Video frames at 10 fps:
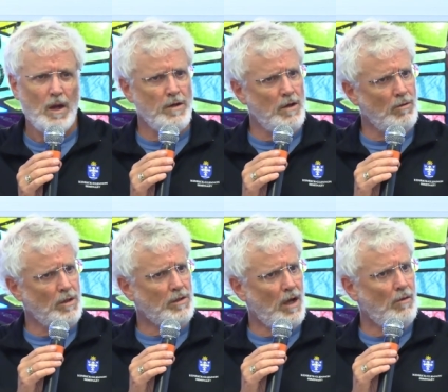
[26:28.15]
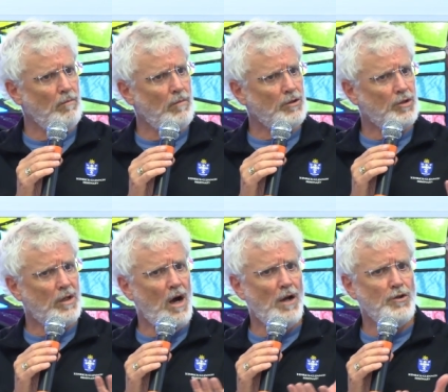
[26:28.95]
And notice how
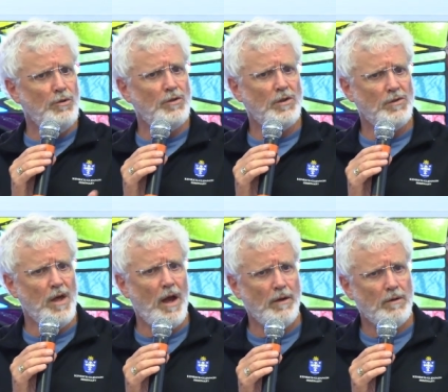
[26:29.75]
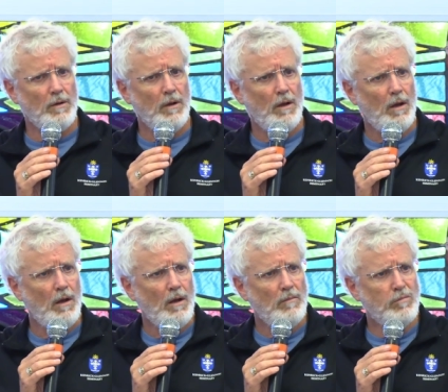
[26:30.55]
much God uses that
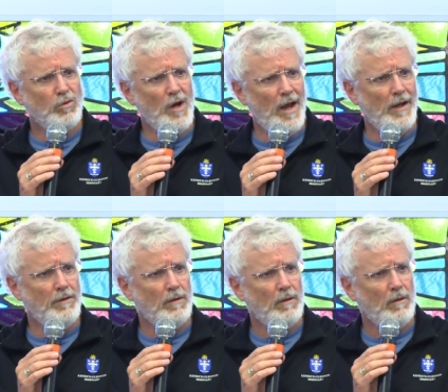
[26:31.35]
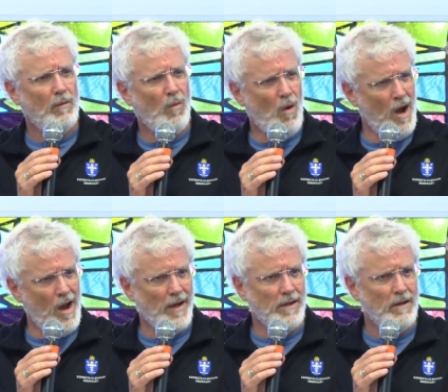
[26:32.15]
bread,
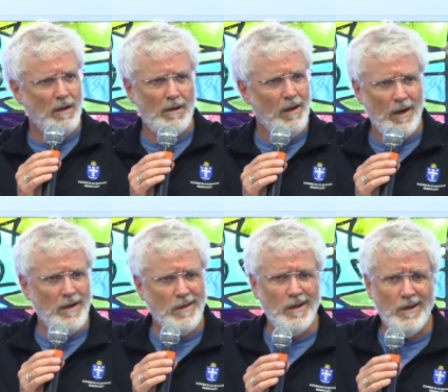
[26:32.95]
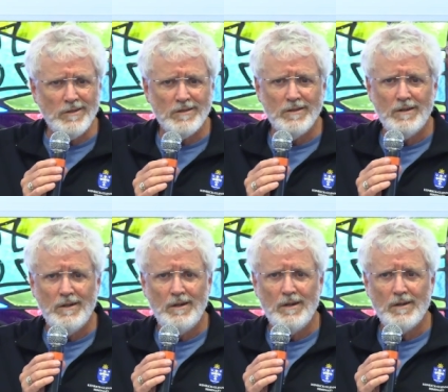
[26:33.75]
wine. Anything else?
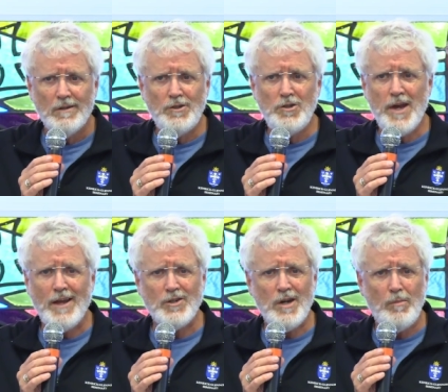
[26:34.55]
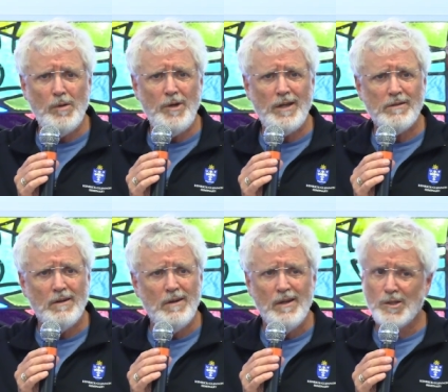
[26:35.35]
Could you jazz it up a bit?
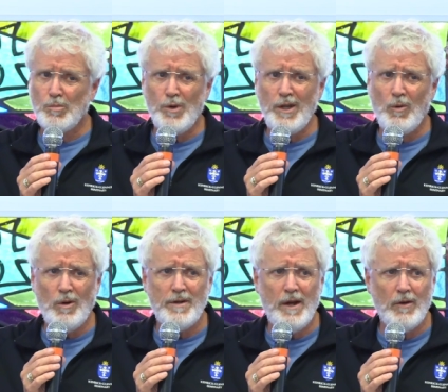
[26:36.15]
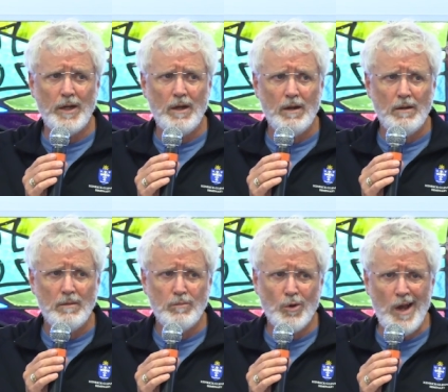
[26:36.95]
It's pretty ordinary.
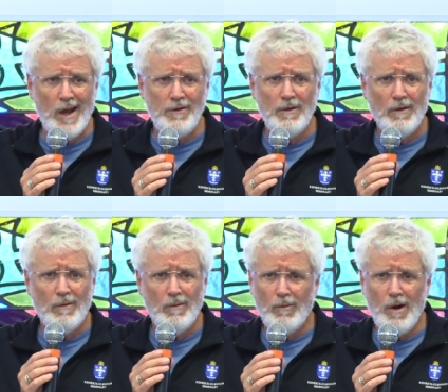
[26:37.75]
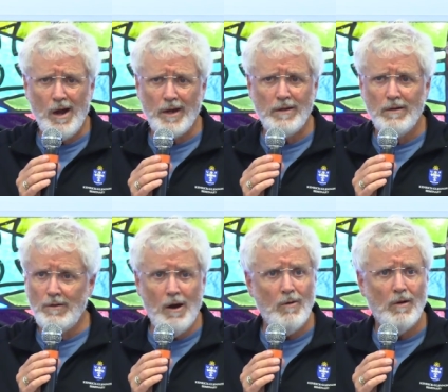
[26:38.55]
Bread, wine.
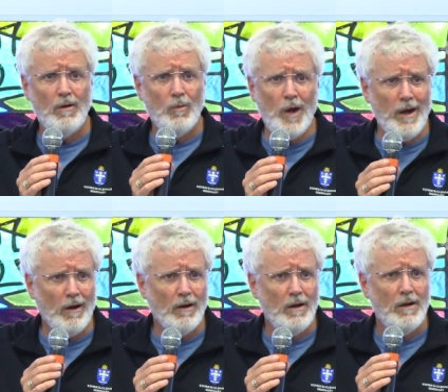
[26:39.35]
No. Where?